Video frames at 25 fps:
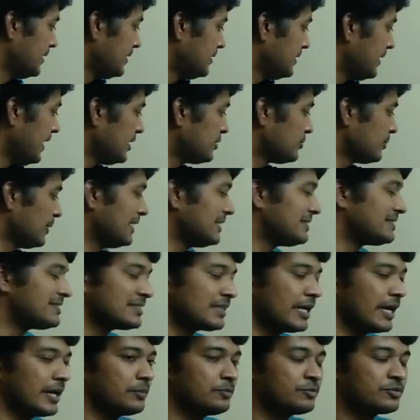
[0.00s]
The next one is
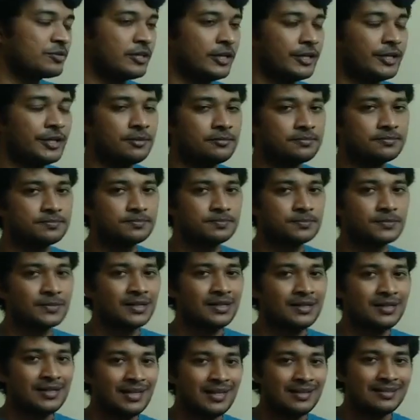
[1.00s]
time study.
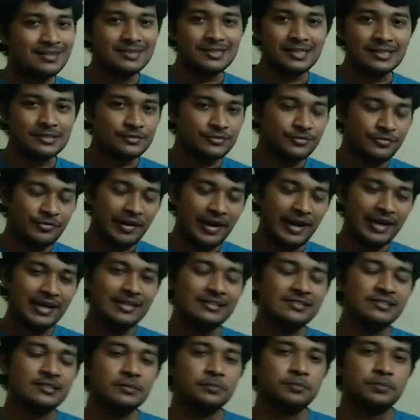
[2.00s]
This is
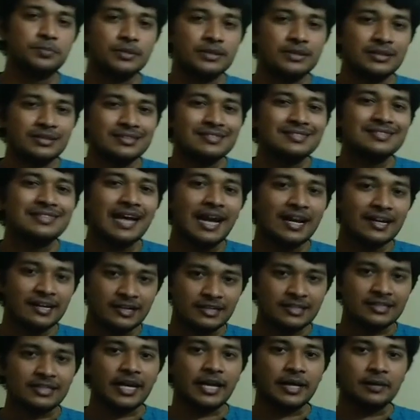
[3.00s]
fairly simple. The
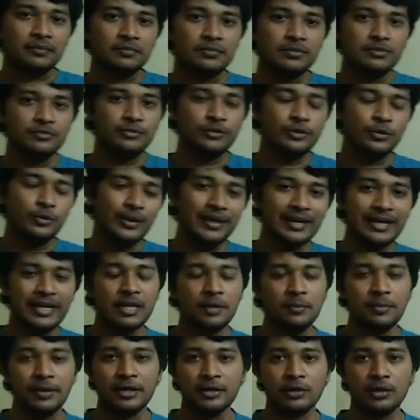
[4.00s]
standard time for doing
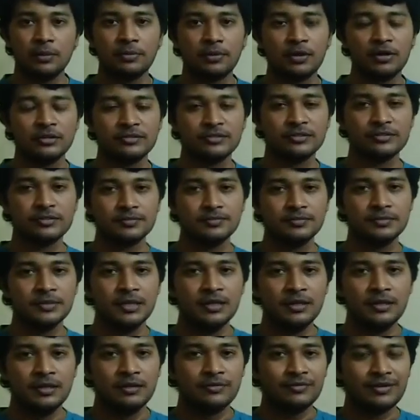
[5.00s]
any particular process.
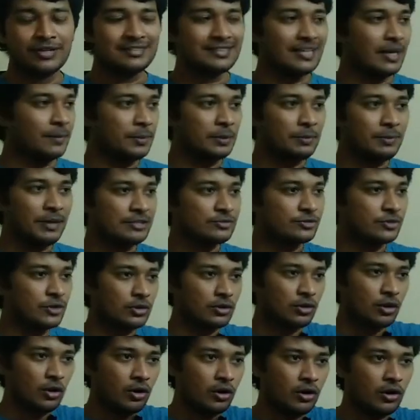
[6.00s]
For example, based
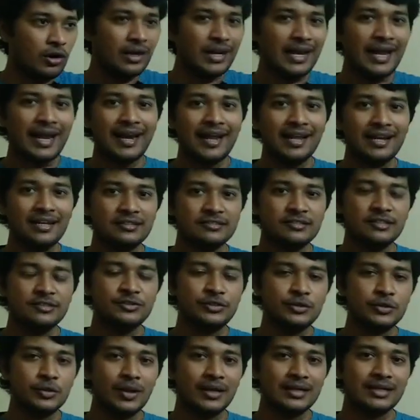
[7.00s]
on all
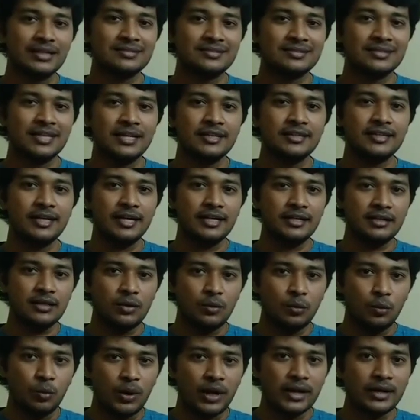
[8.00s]
analysis, you understand
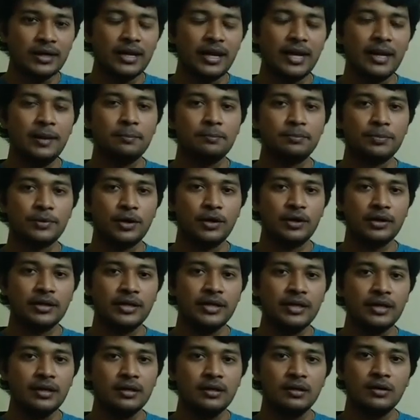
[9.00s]
that one
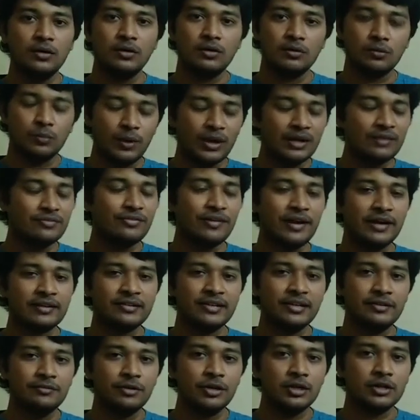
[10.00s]
employee or one
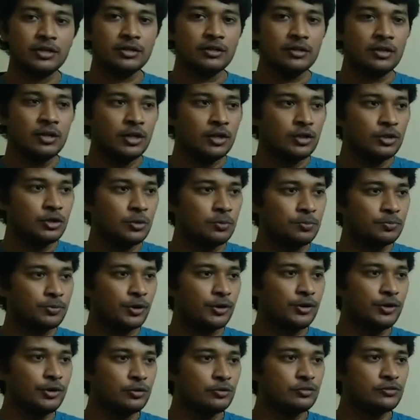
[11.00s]
factory worker to
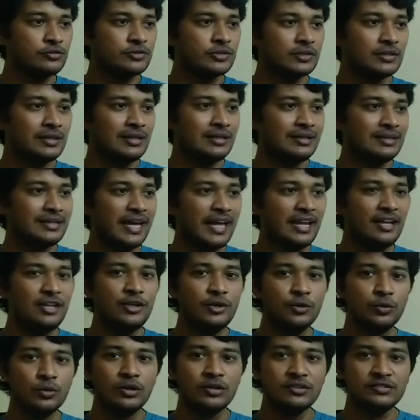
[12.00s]
produce 10
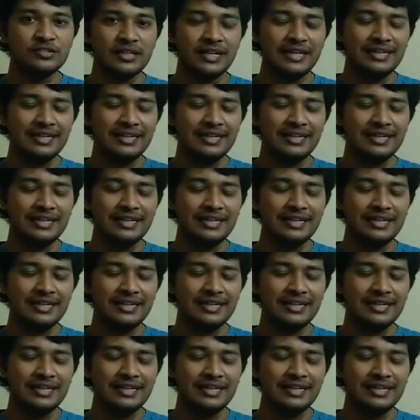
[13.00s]
units,